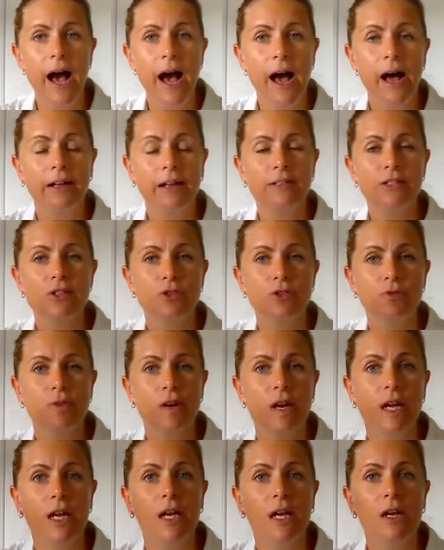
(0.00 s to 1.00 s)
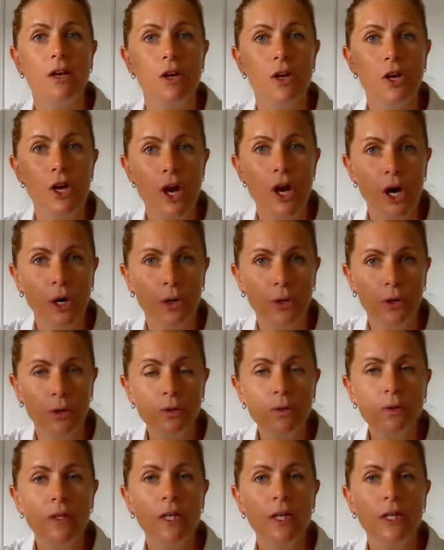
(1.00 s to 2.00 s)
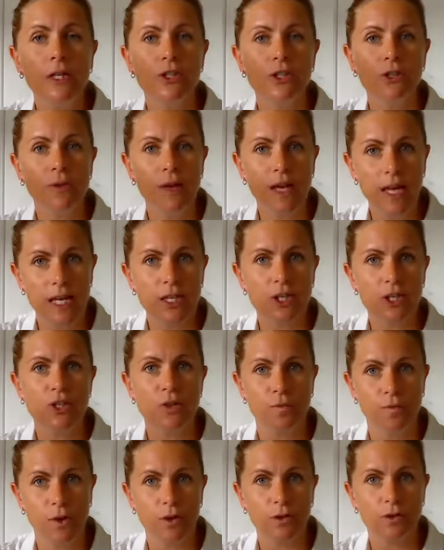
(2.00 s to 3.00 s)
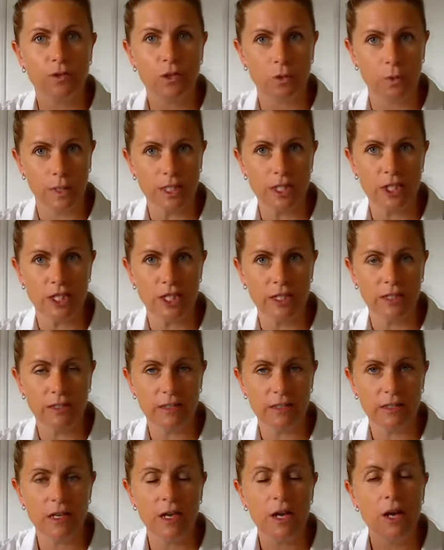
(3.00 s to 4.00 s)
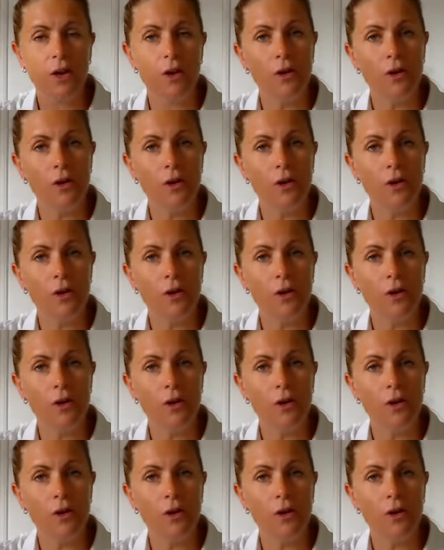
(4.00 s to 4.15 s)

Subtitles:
answering no to each of those questions.